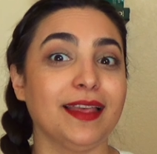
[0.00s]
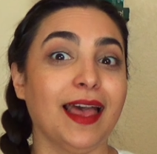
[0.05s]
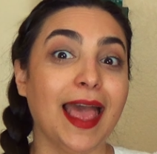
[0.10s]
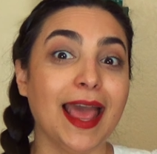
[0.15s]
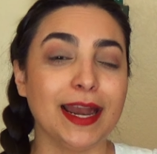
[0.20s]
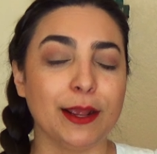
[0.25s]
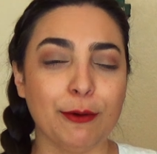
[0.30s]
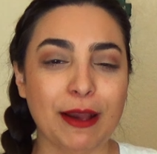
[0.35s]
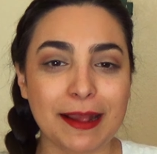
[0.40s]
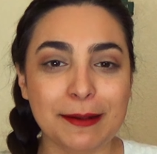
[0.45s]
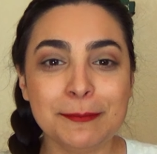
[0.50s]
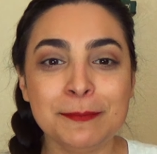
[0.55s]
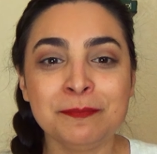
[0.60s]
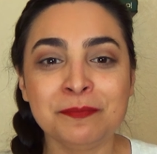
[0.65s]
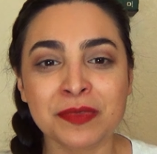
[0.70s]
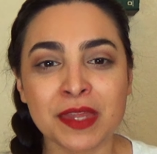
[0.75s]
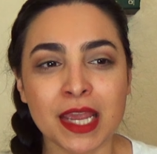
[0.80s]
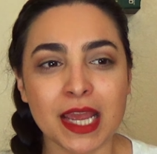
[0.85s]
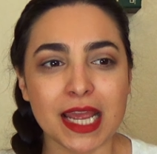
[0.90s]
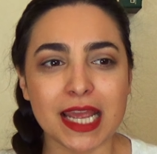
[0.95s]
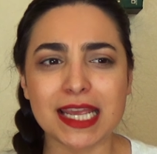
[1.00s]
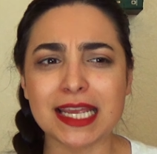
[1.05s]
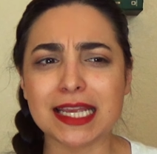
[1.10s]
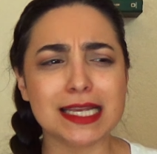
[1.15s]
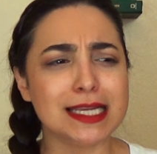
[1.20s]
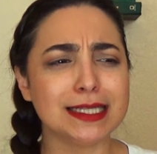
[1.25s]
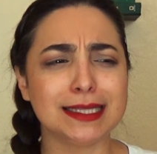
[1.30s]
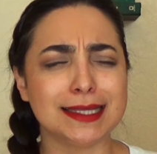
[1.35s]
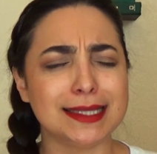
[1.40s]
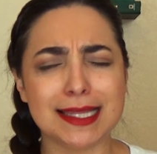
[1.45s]
Anyway,
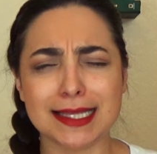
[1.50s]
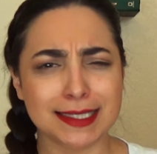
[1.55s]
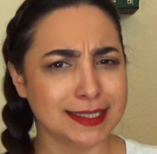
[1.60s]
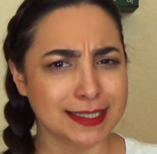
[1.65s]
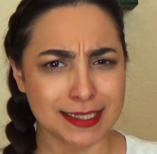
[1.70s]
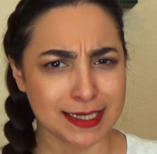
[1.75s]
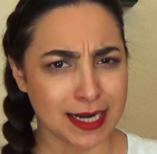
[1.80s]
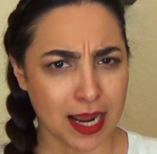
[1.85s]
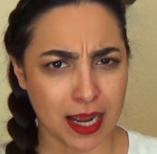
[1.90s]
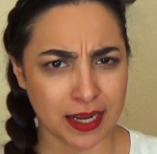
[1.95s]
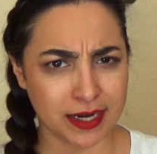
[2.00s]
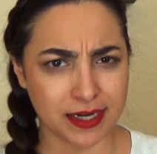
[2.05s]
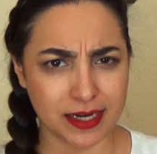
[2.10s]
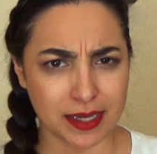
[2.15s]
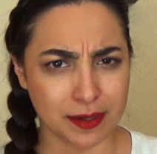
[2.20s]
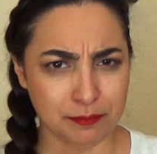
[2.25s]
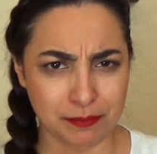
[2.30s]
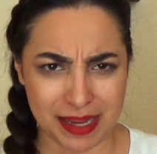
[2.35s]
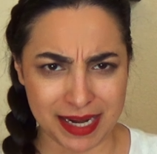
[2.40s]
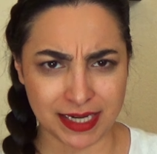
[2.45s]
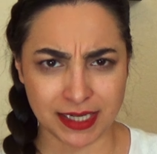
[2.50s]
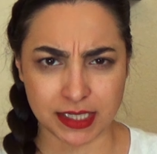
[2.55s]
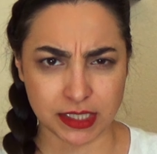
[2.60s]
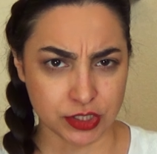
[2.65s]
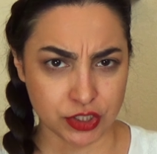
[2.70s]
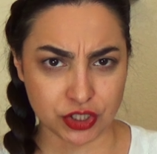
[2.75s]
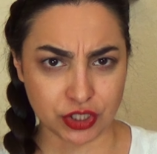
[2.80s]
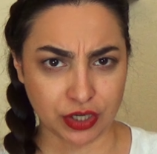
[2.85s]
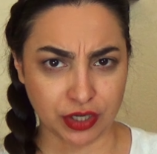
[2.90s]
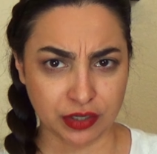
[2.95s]
it's not a main
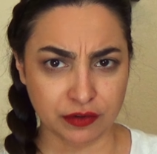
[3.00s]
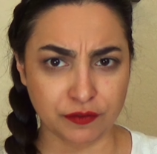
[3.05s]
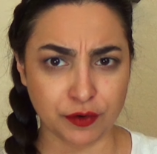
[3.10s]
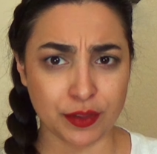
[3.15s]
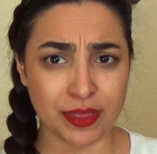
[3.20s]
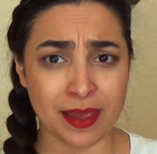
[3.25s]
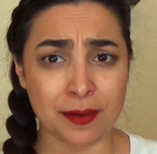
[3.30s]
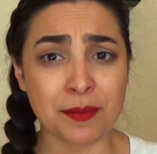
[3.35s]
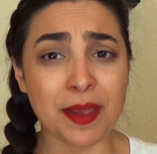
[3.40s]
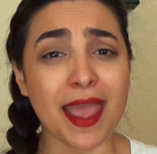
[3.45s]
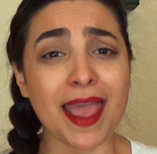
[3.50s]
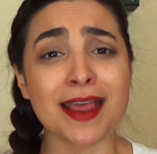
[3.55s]
concern for them,